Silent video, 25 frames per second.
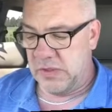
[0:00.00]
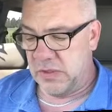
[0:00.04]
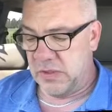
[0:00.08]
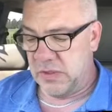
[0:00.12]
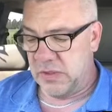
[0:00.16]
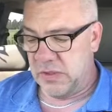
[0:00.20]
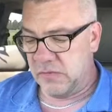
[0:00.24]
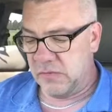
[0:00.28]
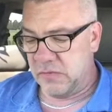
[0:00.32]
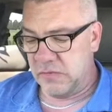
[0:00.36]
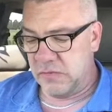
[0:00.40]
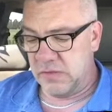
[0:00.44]

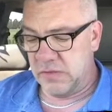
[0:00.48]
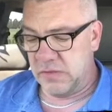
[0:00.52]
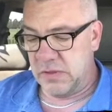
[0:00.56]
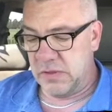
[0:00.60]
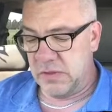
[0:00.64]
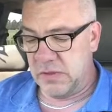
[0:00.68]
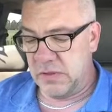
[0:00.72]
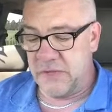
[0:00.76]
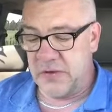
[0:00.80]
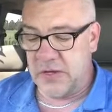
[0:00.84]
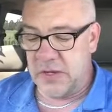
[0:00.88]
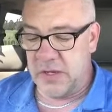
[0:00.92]
things.
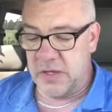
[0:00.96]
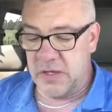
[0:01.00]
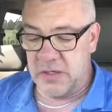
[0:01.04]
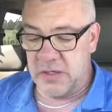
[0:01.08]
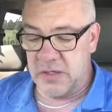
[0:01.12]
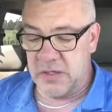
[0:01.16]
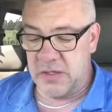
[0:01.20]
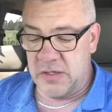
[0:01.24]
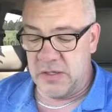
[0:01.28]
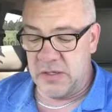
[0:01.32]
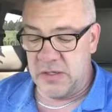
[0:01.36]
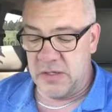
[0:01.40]
Now, if
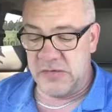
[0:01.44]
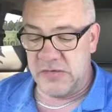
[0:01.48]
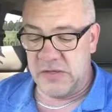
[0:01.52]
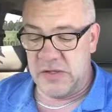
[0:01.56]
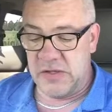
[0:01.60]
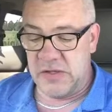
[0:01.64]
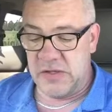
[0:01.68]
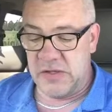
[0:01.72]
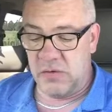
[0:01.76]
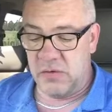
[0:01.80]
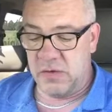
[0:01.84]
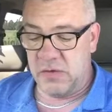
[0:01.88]
you can
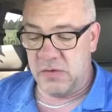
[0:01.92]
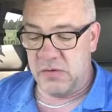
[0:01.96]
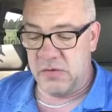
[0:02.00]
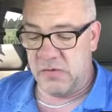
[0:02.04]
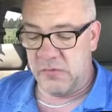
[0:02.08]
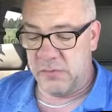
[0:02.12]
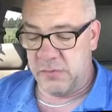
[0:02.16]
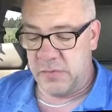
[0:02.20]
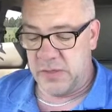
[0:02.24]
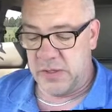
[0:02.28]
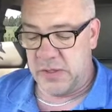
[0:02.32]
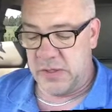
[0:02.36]
see though,
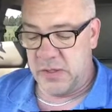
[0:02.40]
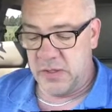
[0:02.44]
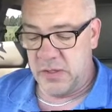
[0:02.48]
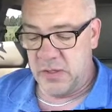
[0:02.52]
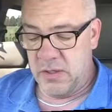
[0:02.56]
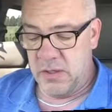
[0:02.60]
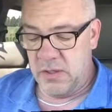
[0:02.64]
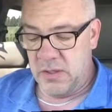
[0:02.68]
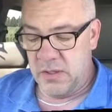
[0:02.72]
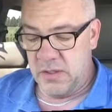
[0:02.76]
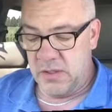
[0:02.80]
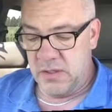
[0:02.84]
there's my
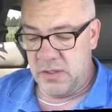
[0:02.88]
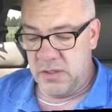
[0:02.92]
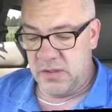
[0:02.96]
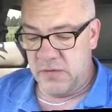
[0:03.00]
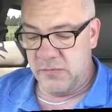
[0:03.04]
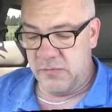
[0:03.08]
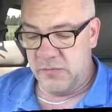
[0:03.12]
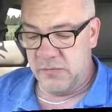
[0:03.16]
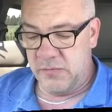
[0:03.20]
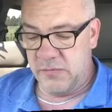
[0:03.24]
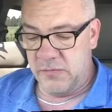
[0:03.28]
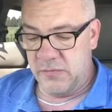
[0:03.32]

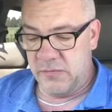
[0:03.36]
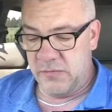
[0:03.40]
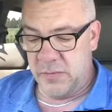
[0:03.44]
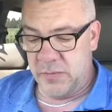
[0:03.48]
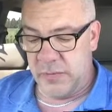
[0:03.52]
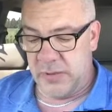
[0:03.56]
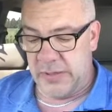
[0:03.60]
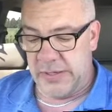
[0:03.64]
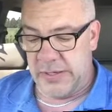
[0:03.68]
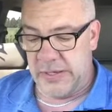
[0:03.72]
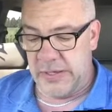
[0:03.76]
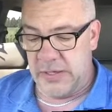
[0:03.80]

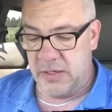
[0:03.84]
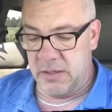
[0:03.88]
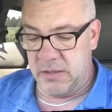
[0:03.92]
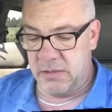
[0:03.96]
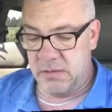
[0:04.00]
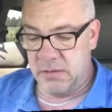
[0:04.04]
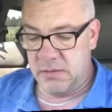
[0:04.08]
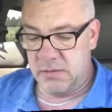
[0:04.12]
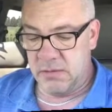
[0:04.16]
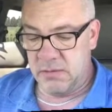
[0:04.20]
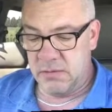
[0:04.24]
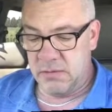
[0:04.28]
airplane,
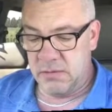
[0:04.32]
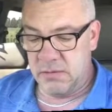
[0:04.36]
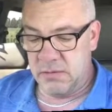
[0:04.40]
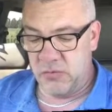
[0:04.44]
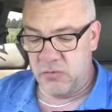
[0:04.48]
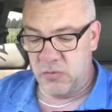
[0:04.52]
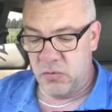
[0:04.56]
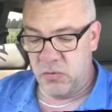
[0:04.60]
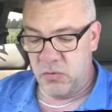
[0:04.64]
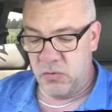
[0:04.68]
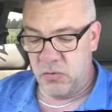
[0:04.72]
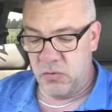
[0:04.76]
my
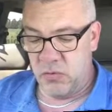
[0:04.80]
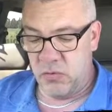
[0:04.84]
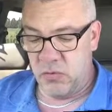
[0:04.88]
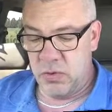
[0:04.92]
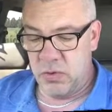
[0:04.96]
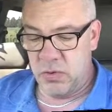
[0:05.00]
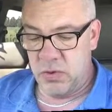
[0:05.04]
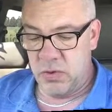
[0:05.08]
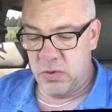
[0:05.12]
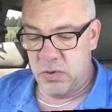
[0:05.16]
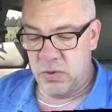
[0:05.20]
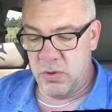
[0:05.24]
drone.
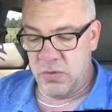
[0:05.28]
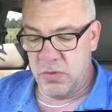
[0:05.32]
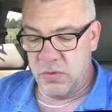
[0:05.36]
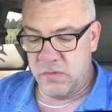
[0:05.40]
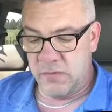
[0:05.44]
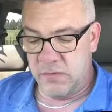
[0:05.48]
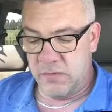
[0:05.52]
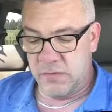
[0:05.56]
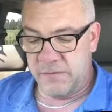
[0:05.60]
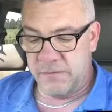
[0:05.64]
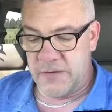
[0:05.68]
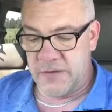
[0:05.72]

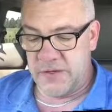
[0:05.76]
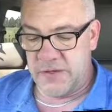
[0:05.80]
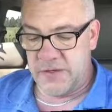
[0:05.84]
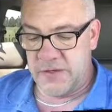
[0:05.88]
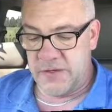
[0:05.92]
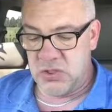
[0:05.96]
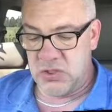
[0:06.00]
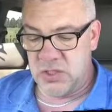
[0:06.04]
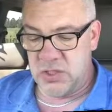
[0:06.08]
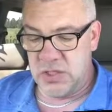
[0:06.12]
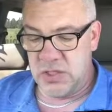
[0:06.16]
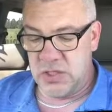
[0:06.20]
So if I
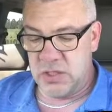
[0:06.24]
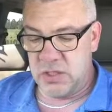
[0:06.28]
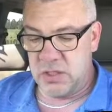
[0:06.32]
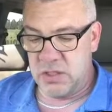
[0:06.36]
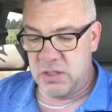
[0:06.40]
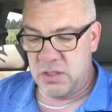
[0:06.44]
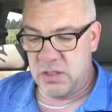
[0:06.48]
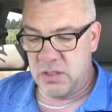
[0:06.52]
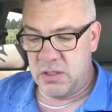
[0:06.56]
turn it,